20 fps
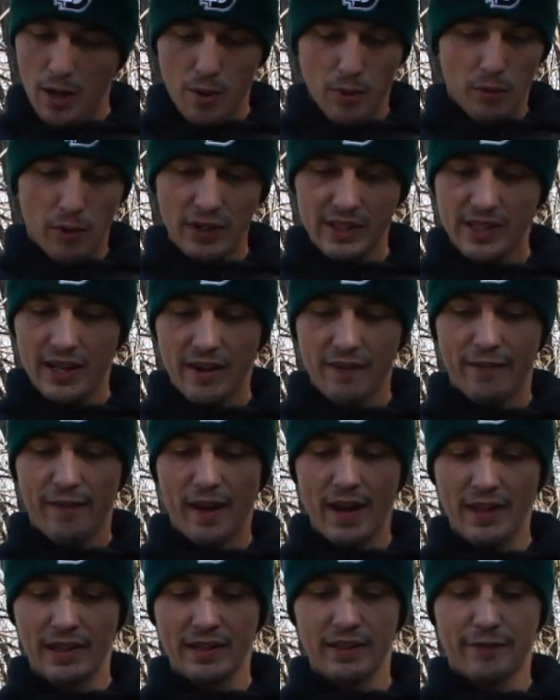Once I
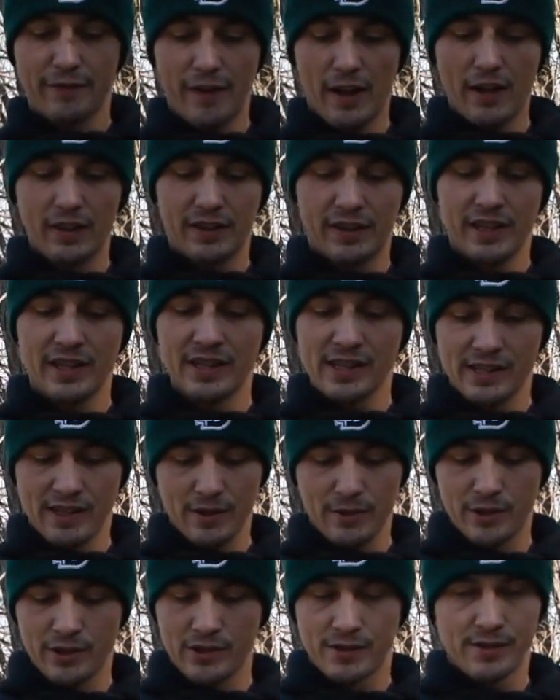finally felt these, it
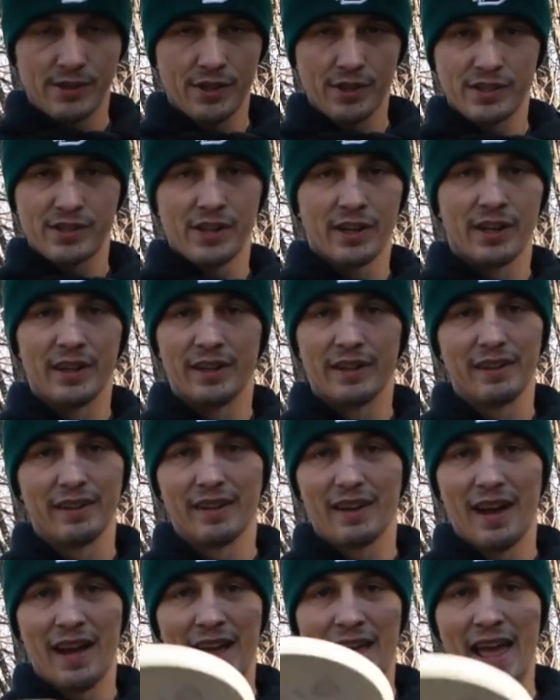was just I
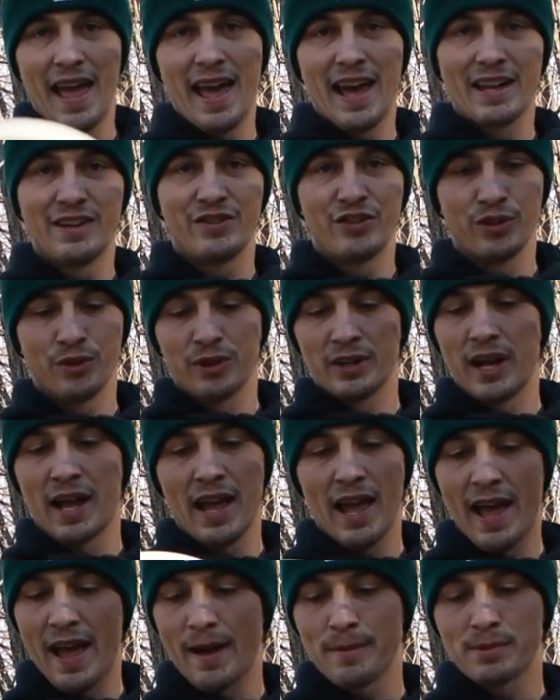had to, and I
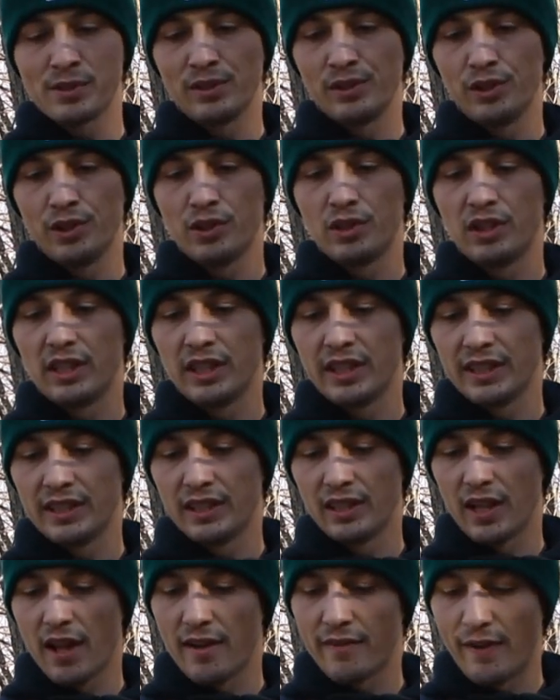absolutely
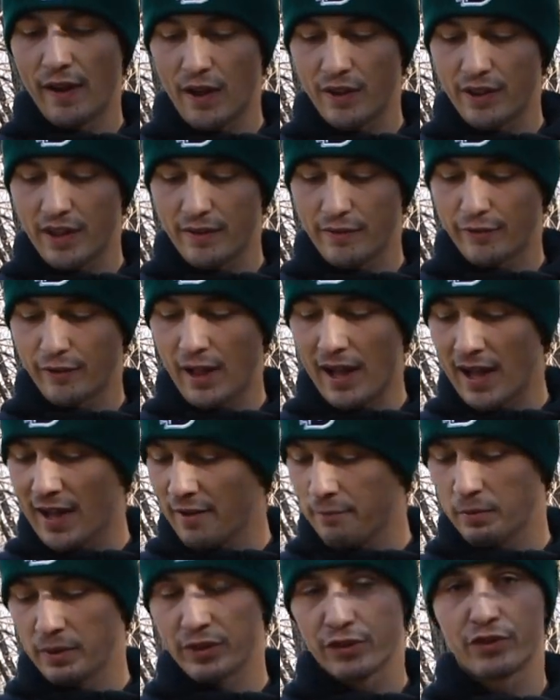love how they fly.
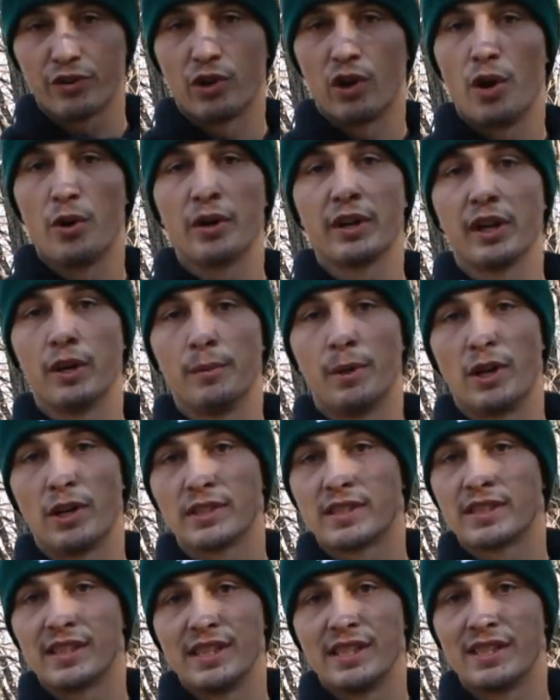I've been throwing them all
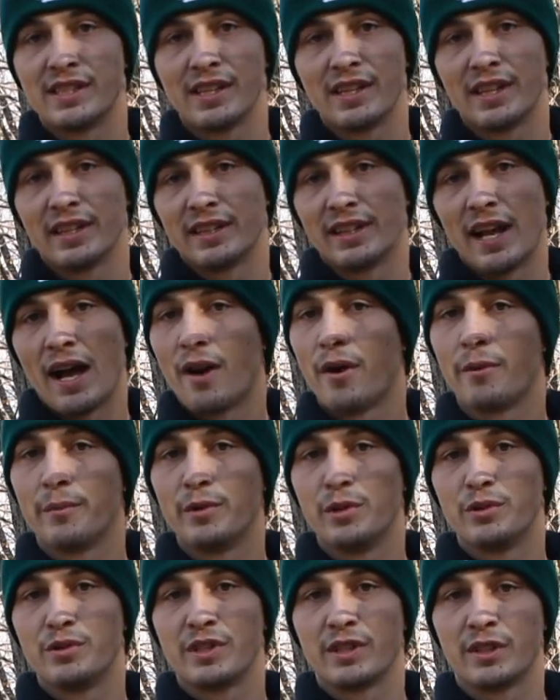season, and now I'm
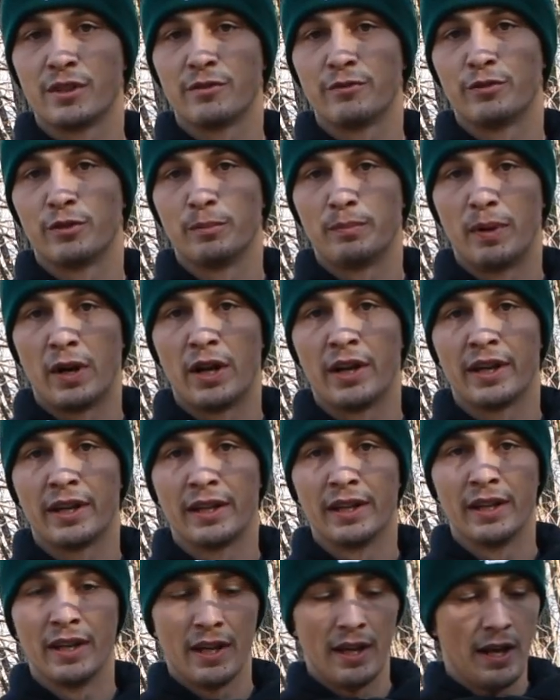using them for putting.
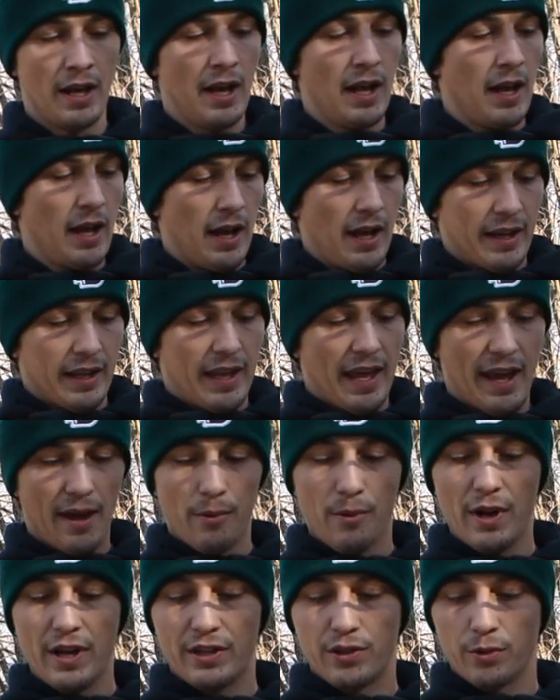Can't
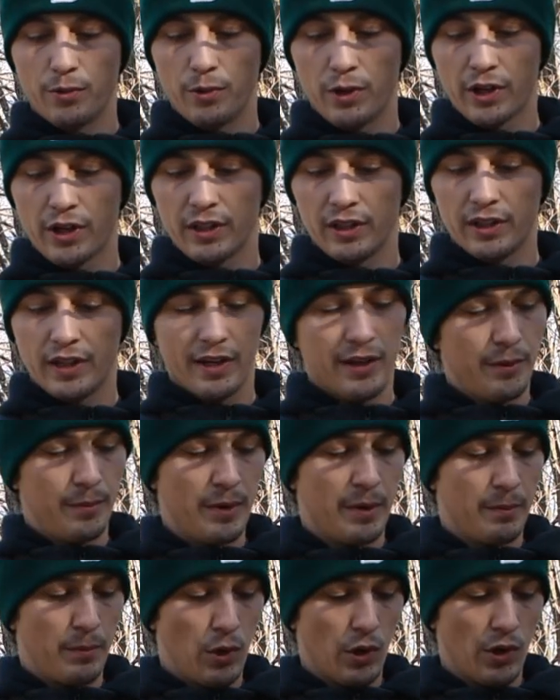wait to work a little
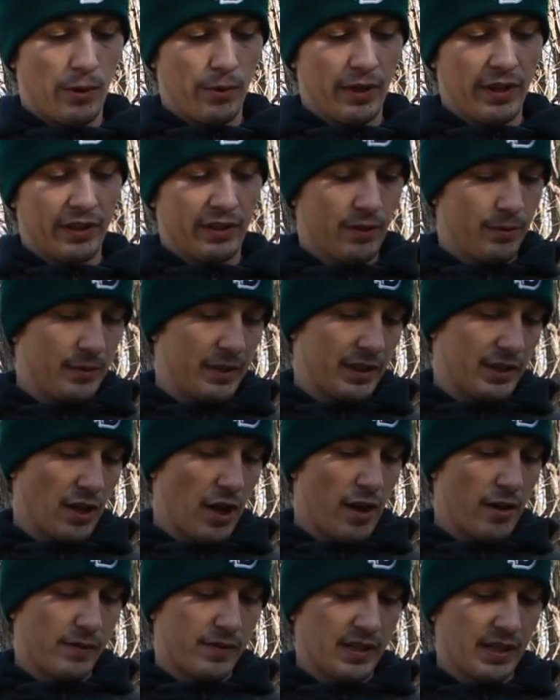bit more with them this
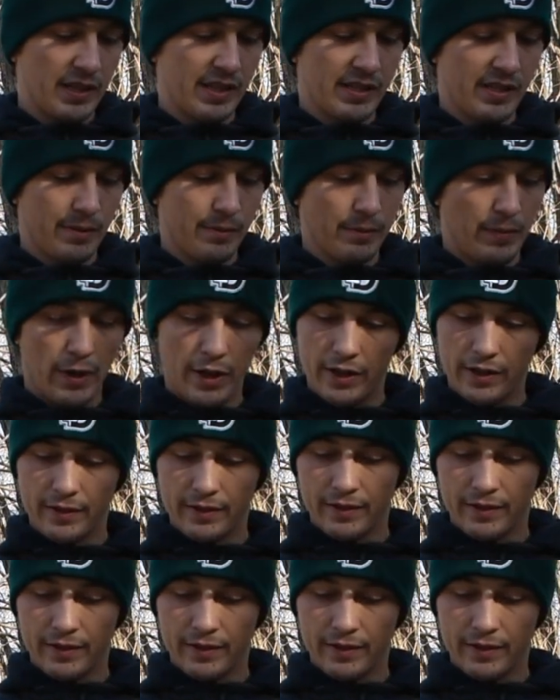off season, but